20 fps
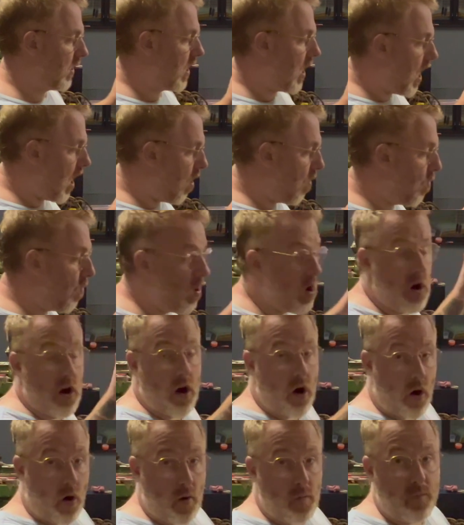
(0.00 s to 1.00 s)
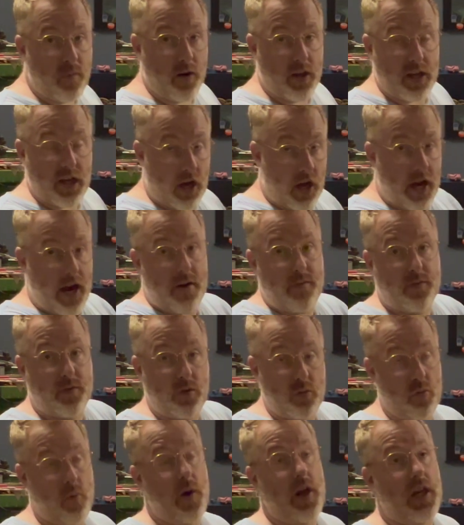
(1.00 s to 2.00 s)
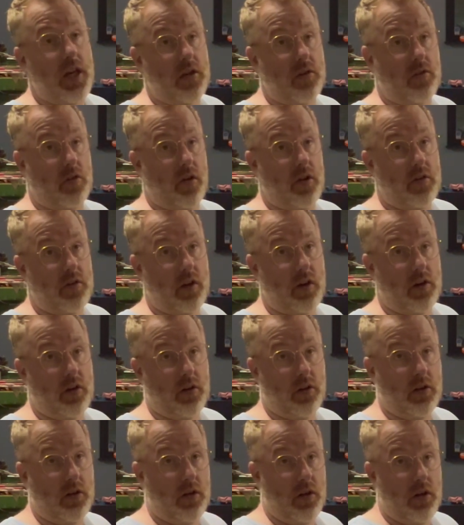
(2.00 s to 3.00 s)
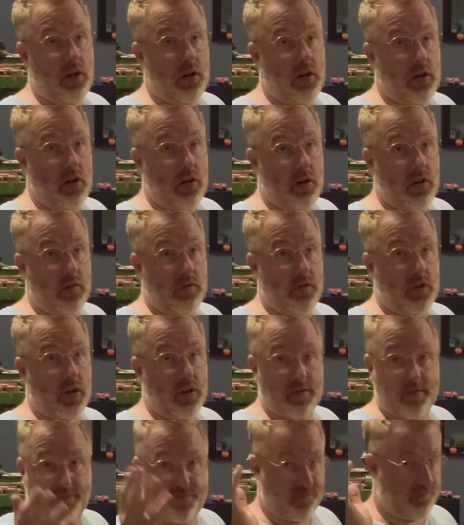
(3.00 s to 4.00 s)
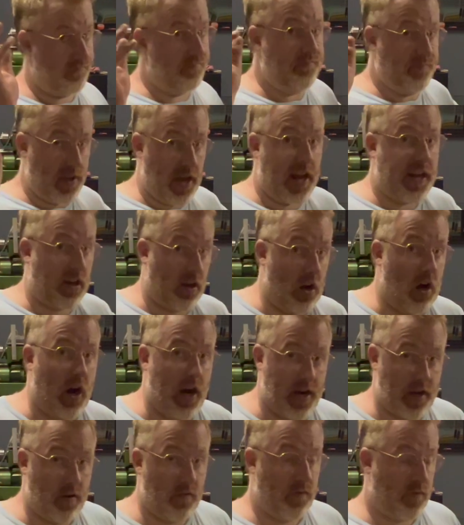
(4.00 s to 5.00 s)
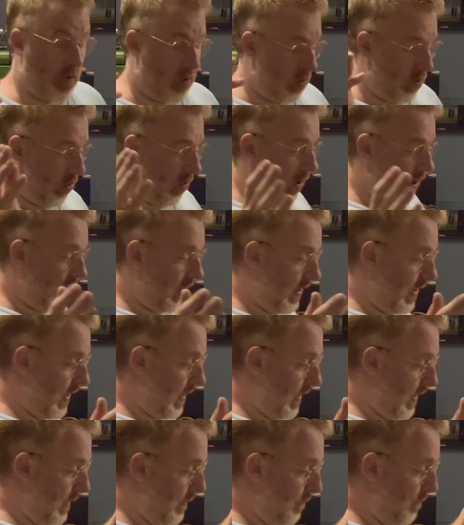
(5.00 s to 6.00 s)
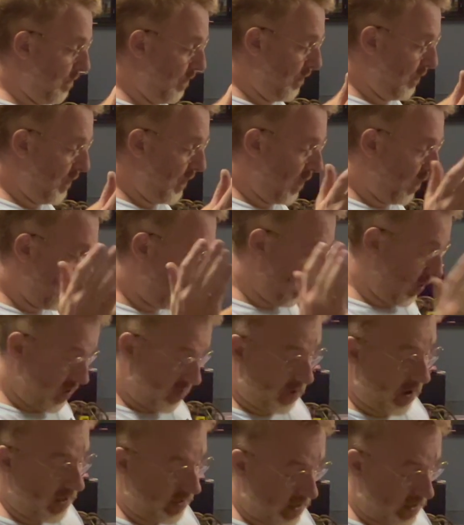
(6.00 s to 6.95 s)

now, hopefully, I have 2 weeks until the deadline for the track